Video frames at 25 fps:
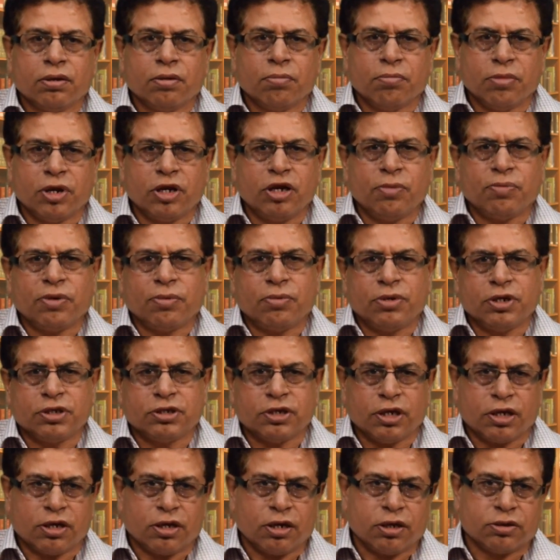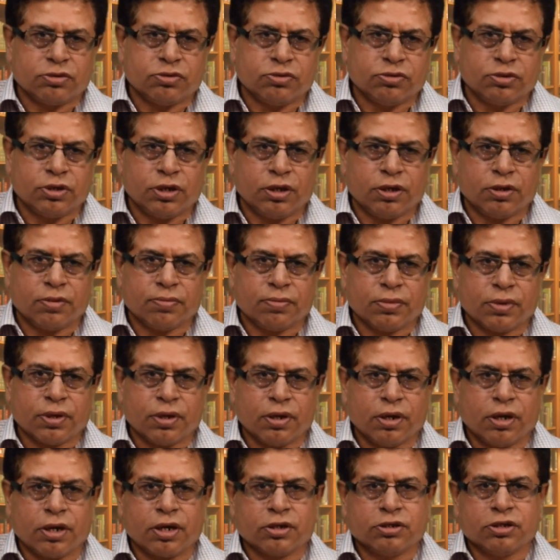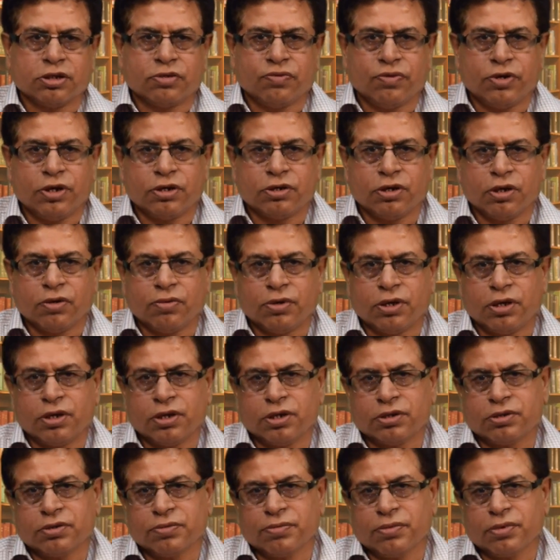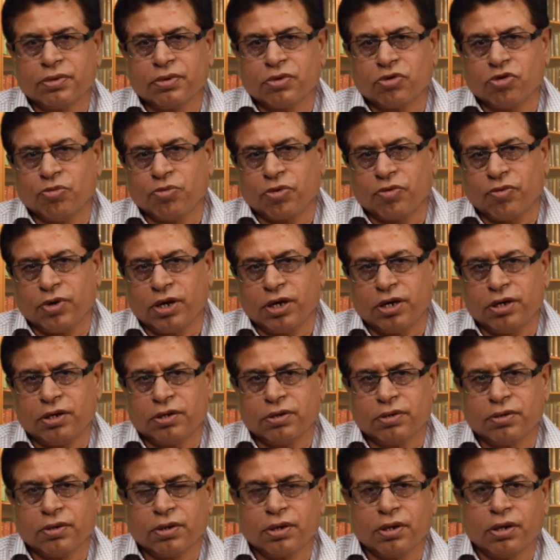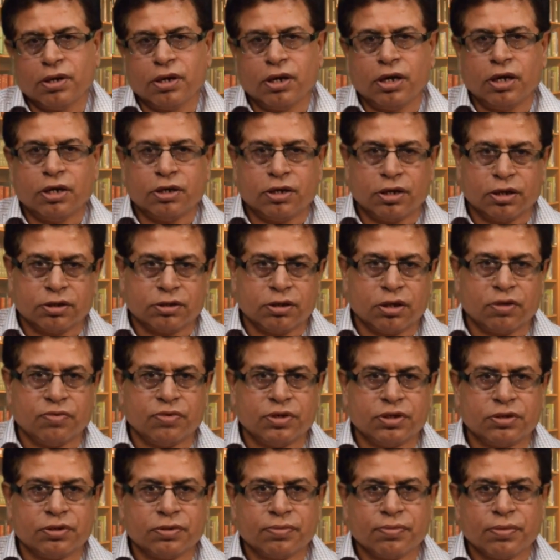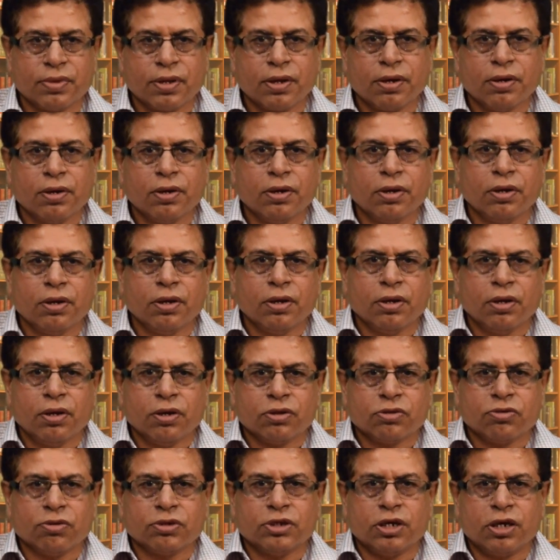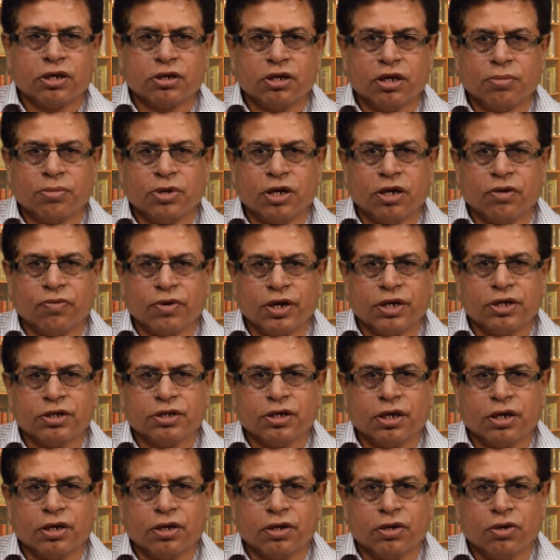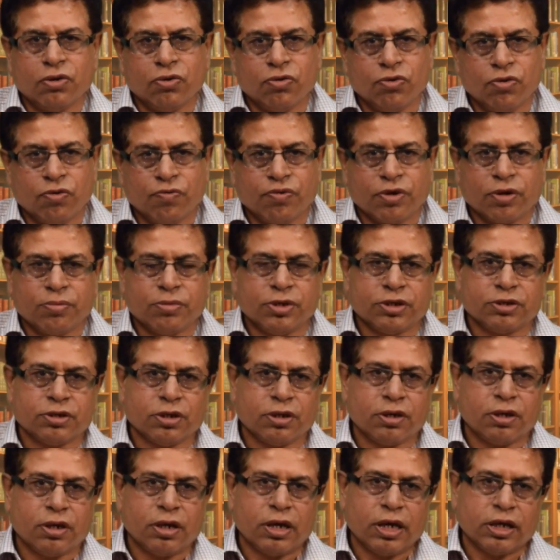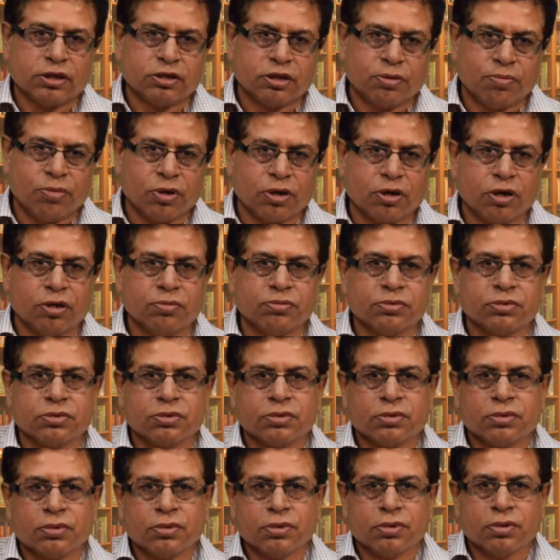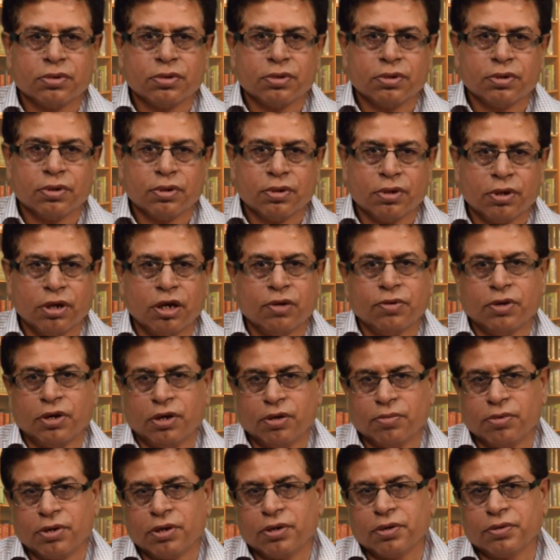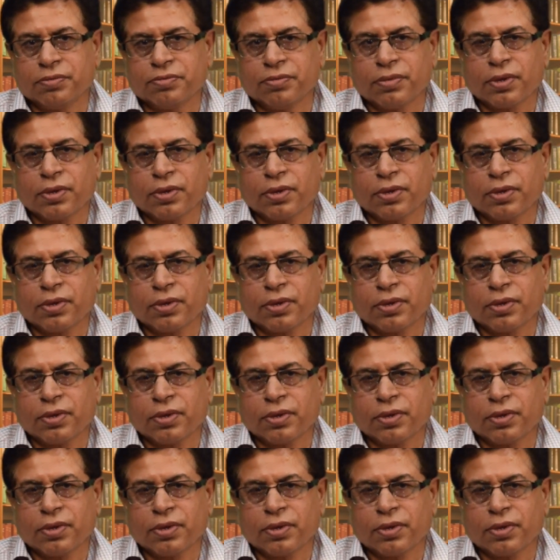Many publishers are using RSS feeds nowadays to provide alerting service. so that they may advise on new information as it becomes available.